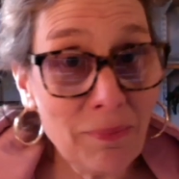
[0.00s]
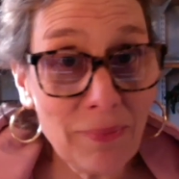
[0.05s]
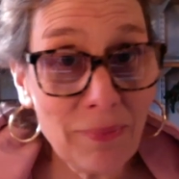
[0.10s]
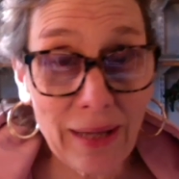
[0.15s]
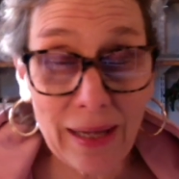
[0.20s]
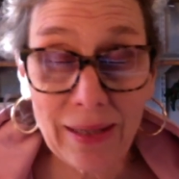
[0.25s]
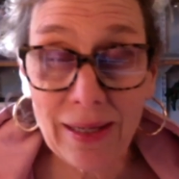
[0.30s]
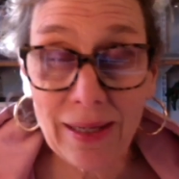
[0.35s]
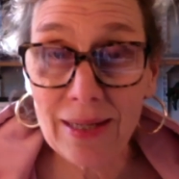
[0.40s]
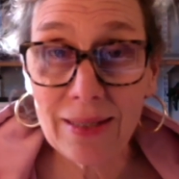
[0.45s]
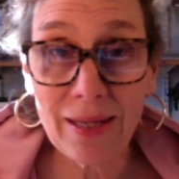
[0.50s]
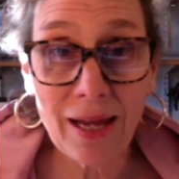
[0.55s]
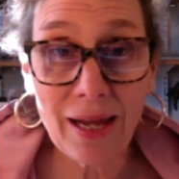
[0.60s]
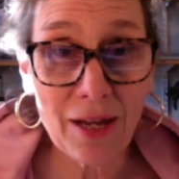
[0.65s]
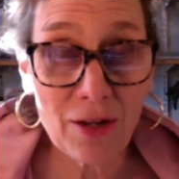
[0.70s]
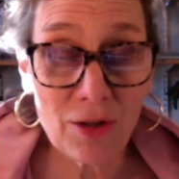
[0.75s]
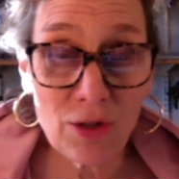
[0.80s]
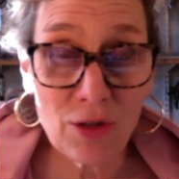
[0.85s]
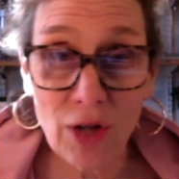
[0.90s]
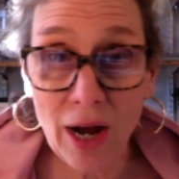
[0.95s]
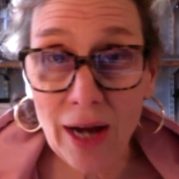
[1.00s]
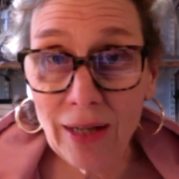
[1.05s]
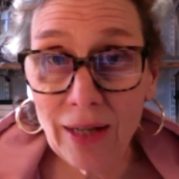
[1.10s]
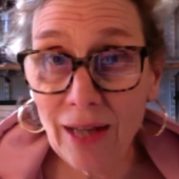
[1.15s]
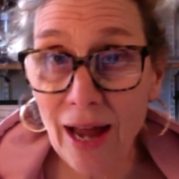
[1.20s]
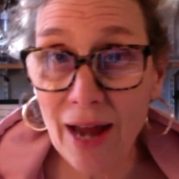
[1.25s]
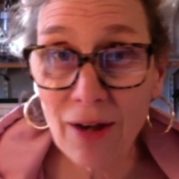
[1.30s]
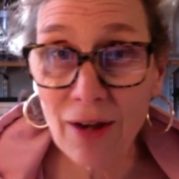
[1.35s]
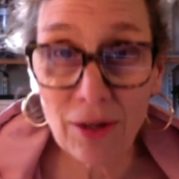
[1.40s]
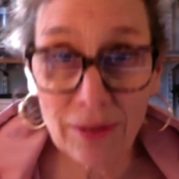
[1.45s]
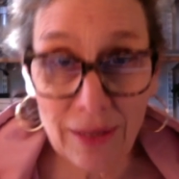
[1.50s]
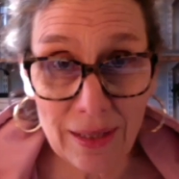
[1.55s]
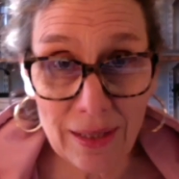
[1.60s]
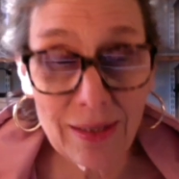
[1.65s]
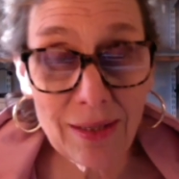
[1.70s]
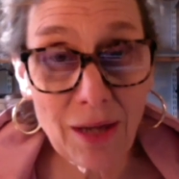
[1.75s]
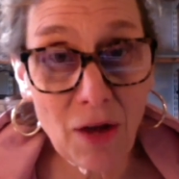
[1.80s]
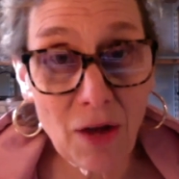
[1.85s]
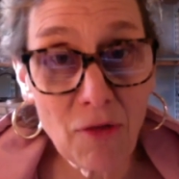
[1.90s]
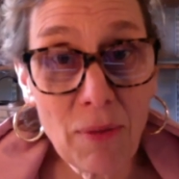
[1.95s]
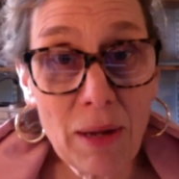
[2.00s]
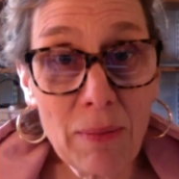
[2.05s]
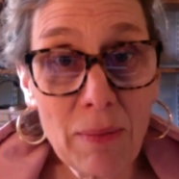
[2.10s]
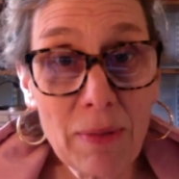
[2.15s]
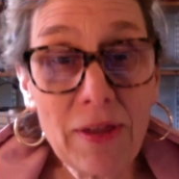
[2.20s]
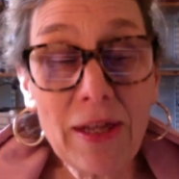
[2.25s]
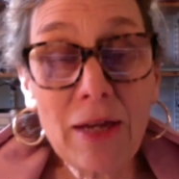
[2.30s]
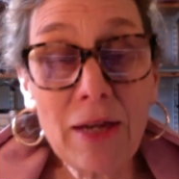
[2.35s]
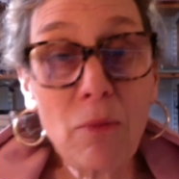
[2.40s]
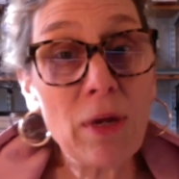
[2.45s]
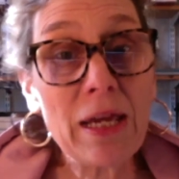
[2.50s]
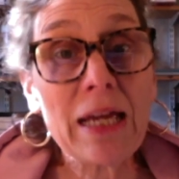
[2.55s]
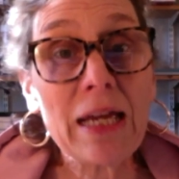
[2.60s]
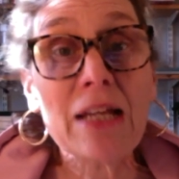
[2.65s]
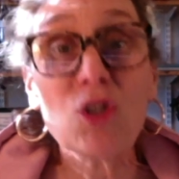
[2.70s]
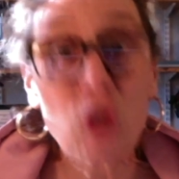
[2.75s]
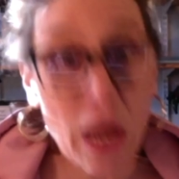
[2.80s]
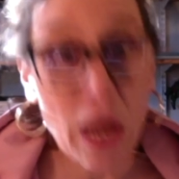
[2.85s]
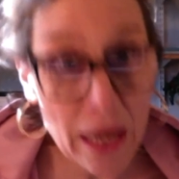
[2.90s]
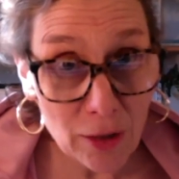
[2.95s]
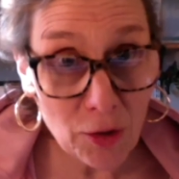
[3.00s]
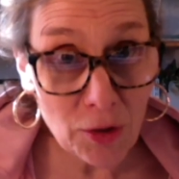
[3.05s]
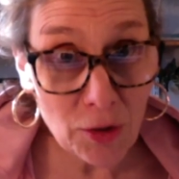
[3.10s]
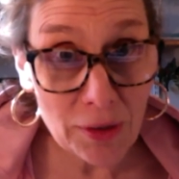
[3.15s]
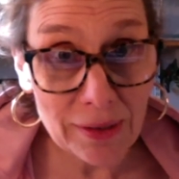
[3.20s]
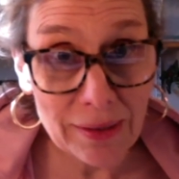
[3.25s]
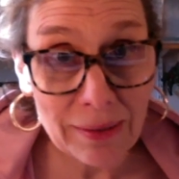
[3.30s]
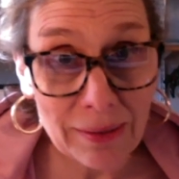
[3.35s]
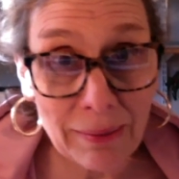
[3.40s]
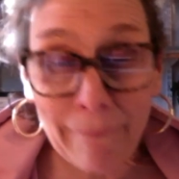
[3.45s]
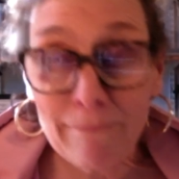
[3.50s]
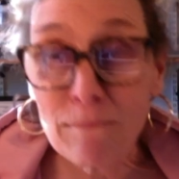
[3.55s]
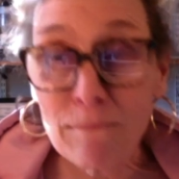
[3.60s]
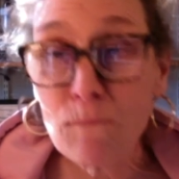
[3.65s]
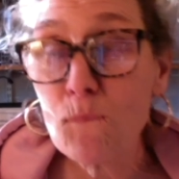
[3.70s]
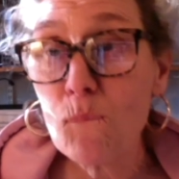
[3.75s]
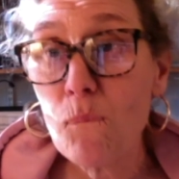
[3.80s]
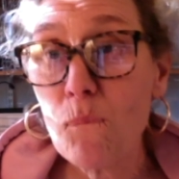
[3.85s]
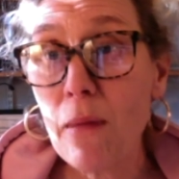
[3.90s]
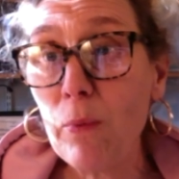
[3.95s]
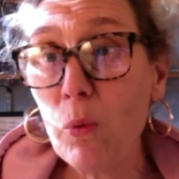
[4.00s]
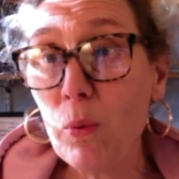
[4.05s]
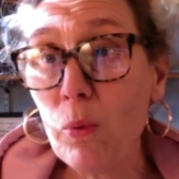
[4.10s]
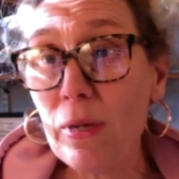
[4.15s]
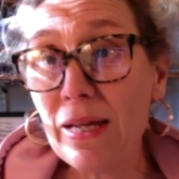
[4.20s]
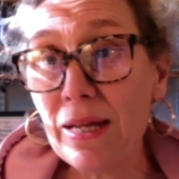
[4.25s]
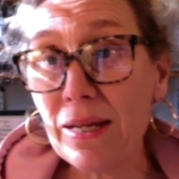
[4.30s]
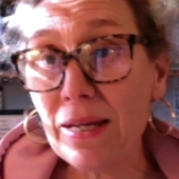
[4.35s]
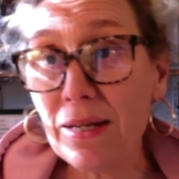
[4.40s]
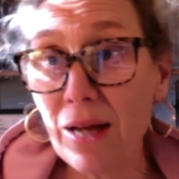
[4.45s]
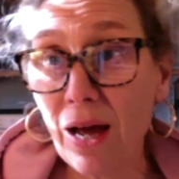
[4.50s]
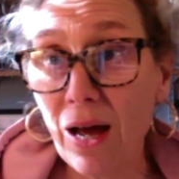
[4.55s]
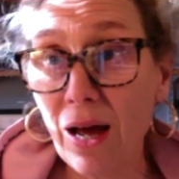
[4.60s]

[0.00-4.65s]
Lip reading: Like they say, you shine light on this stuff. Maybe we can change it. Maybe we can